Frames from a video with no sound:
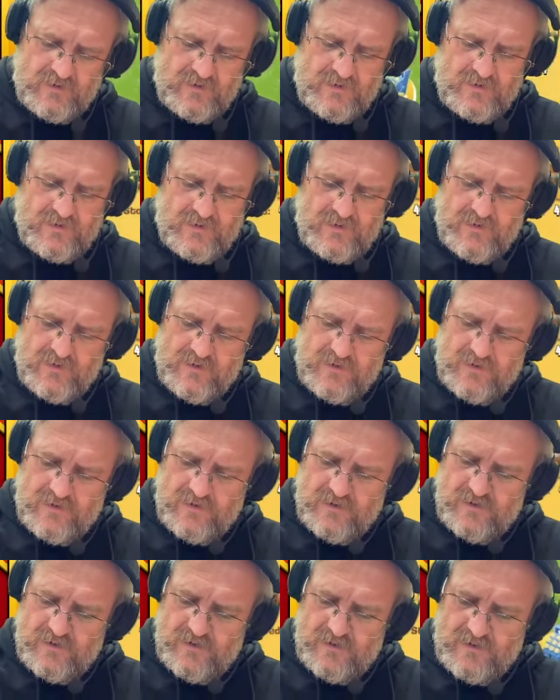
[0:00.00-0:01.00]

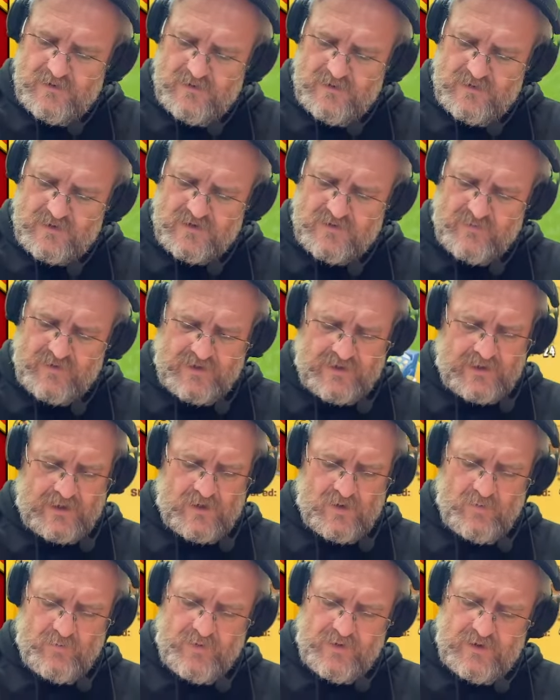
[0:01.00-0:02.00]
And doesn't matter
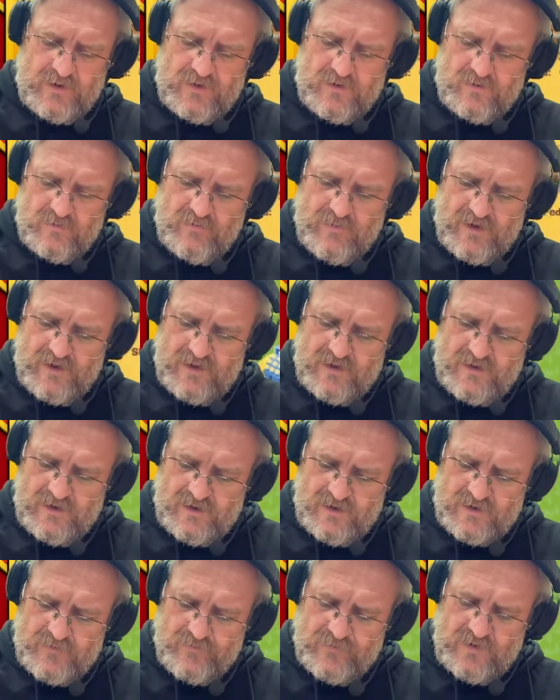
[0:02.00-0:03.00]
how big you make
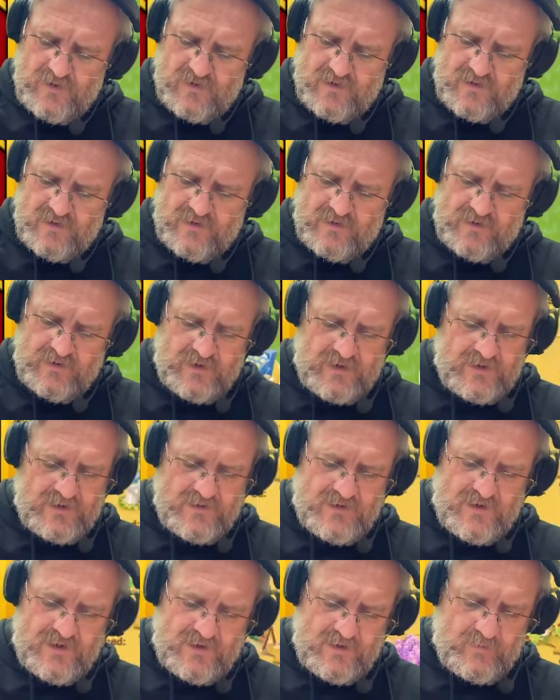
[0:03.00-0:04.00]
it, you can get
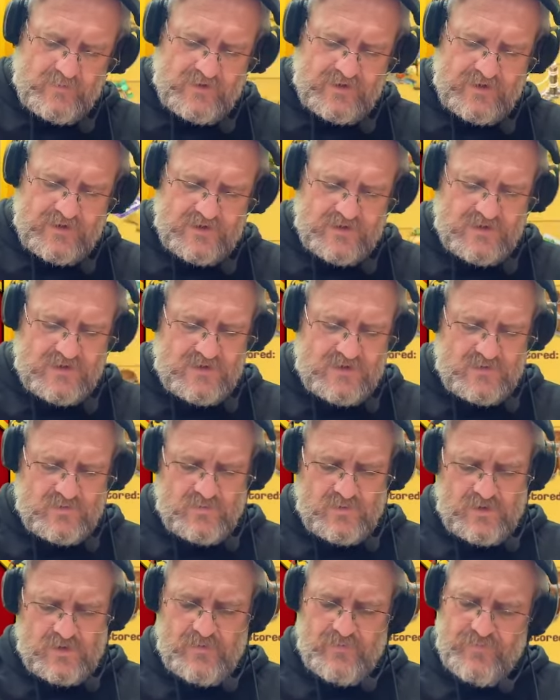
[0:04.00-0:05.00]
teddy bears as
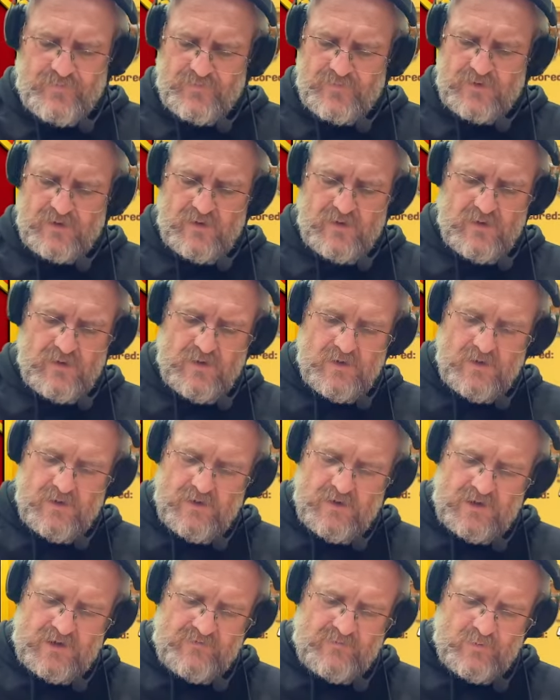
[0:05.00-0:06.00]
well.
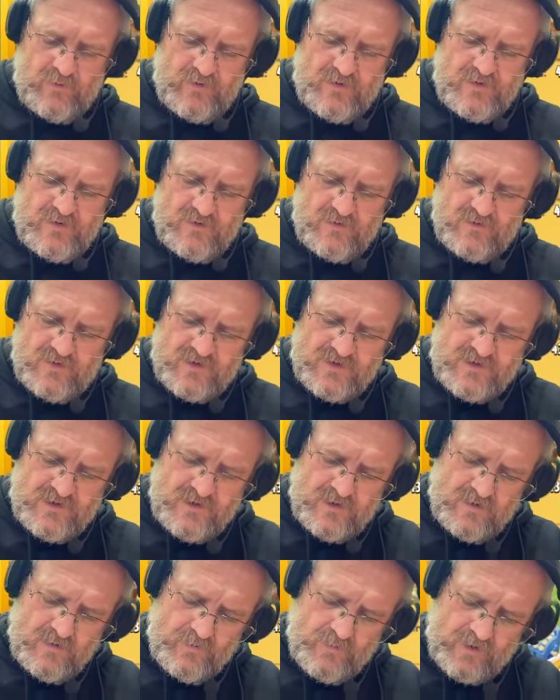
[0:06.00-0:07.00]
And if you want to do the
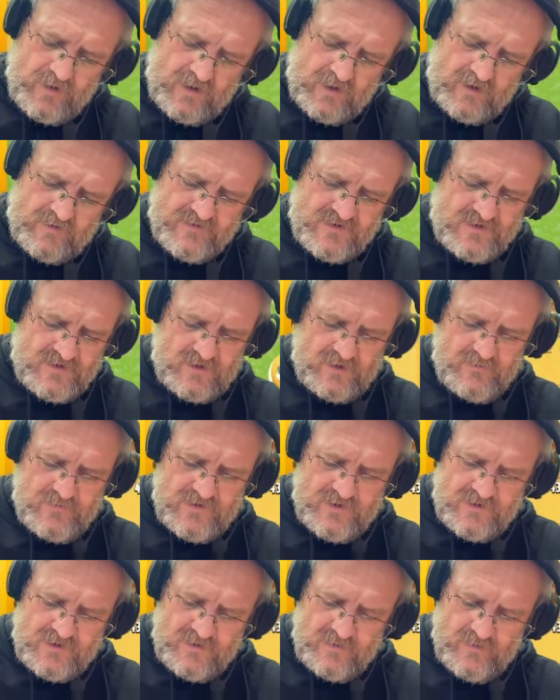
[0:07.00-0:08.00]
snow path, same
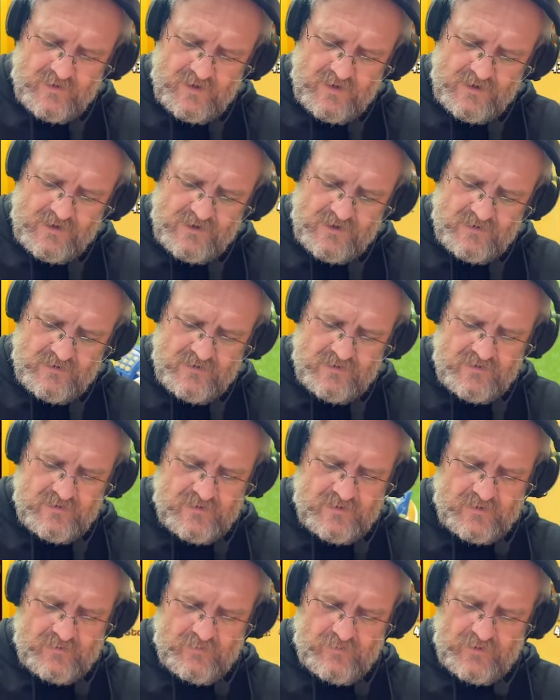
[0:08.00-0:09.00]
situation,
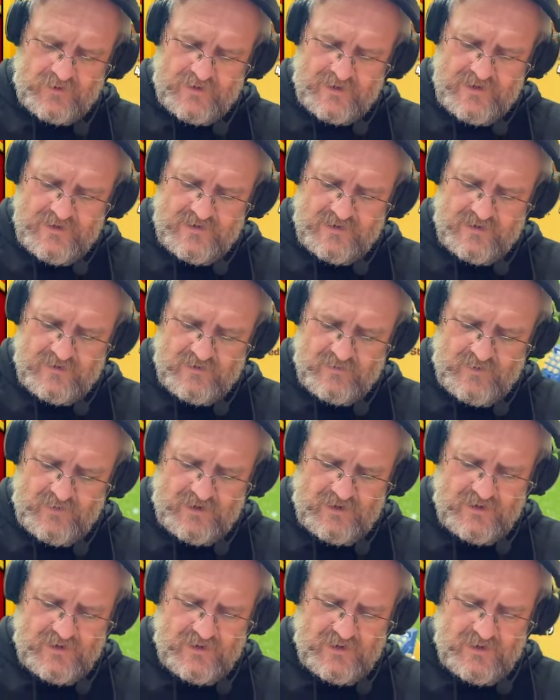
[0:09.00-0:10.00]
blending them
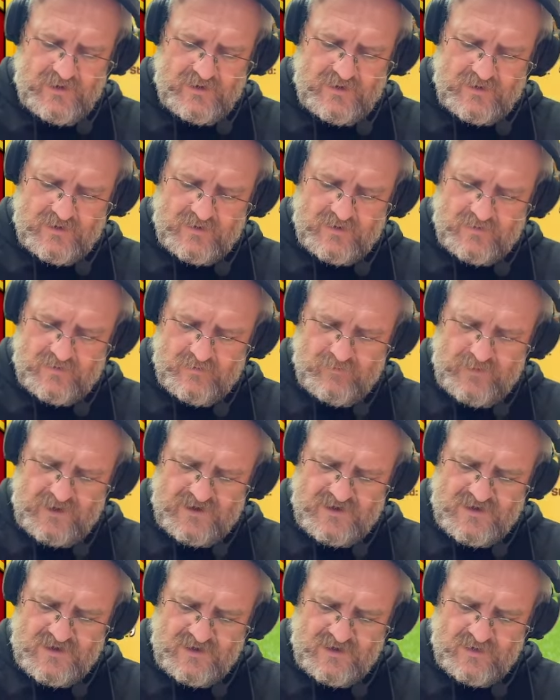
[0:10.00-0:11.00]
in and
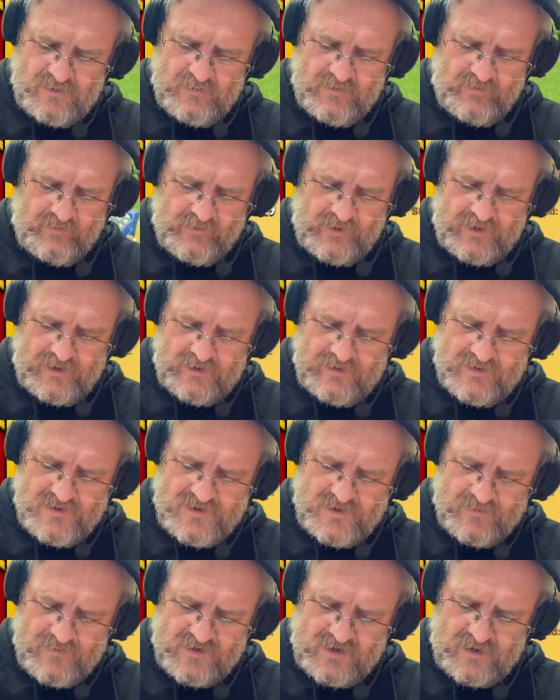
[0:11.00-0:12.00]
mixing them around,
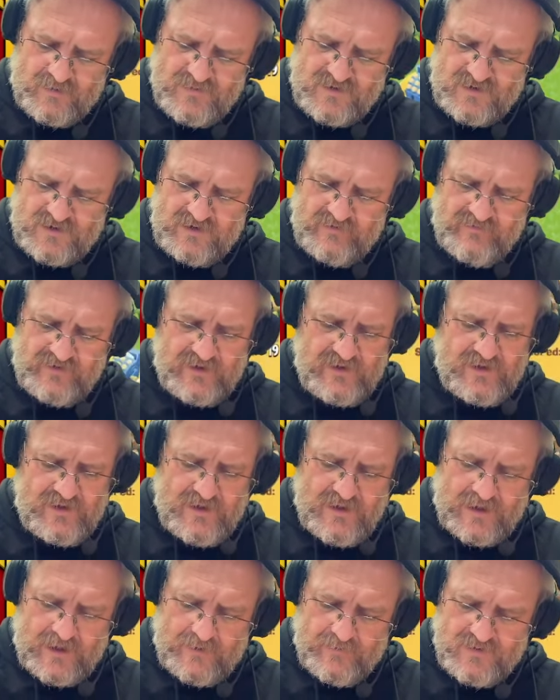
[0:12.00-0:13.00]
sometimes leaving
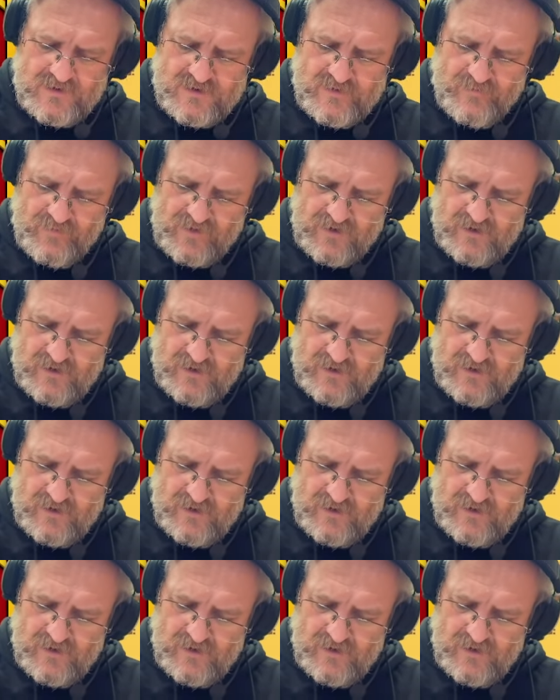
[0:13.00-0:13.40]
gaps,